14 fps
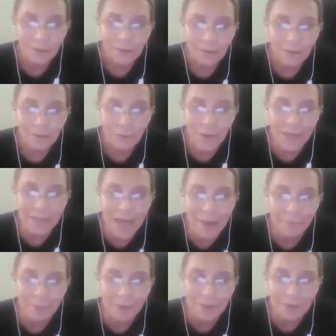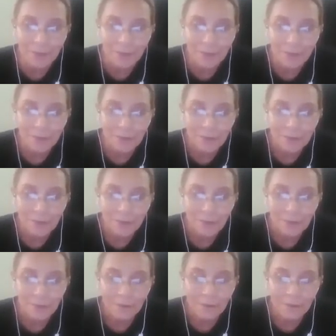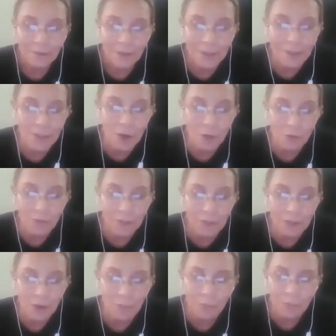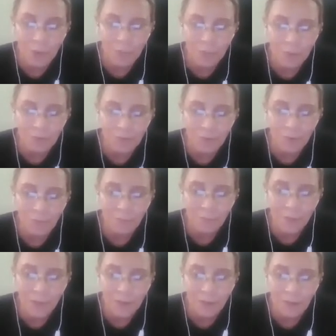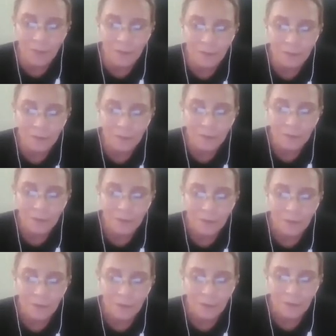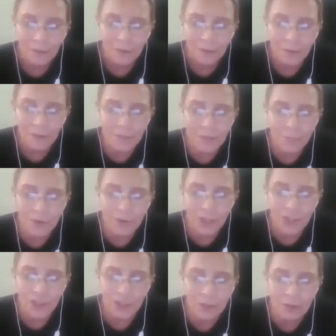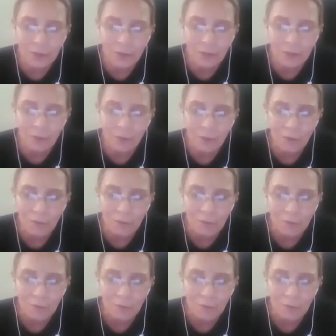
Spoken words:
What has happened? Has COVID stopped people from being inspirational, or